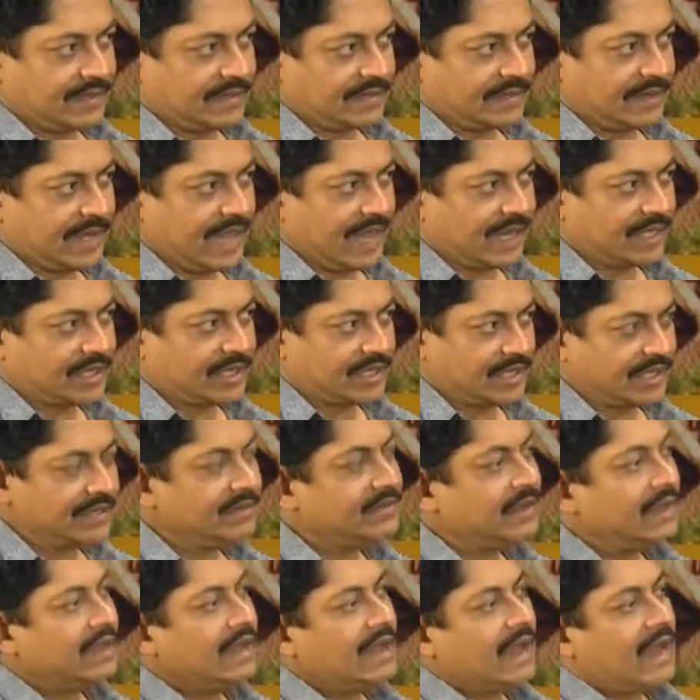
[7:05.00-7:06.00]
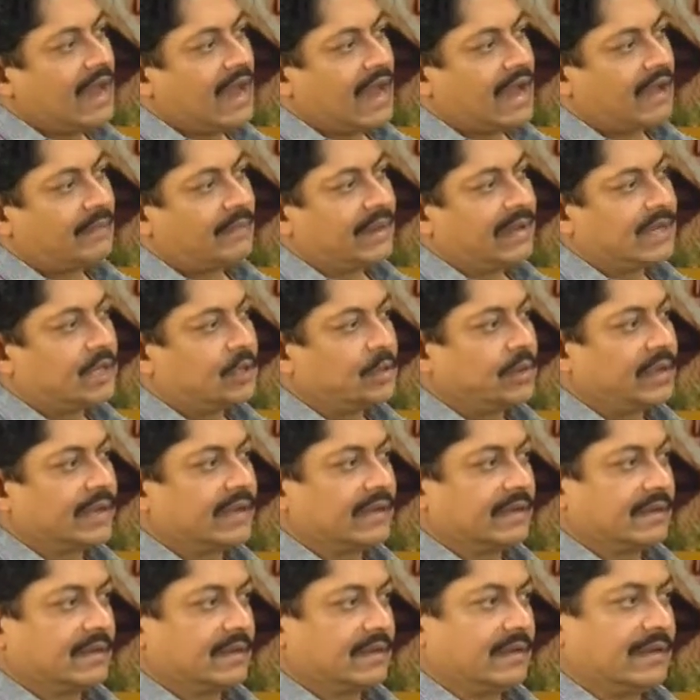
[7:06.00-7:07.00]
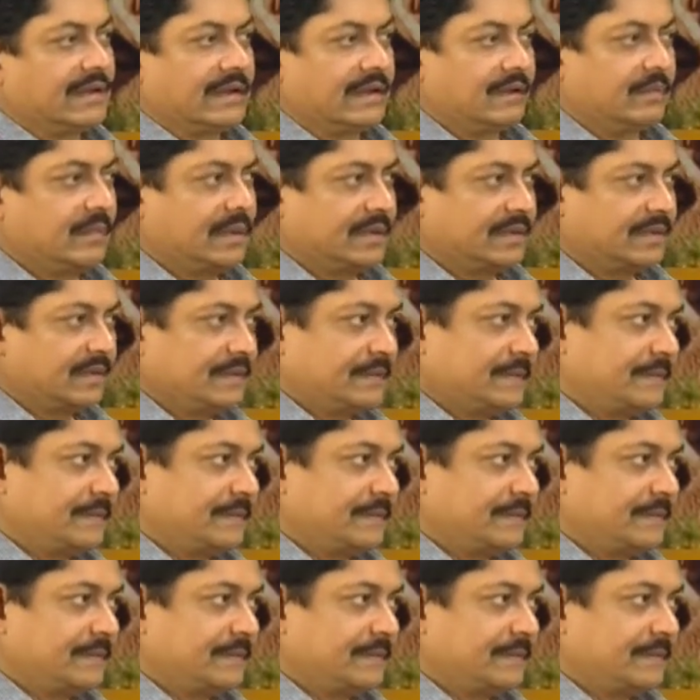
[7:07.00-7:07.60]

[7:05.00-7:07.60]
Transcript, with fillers: reaction, I might tweak it a little bit.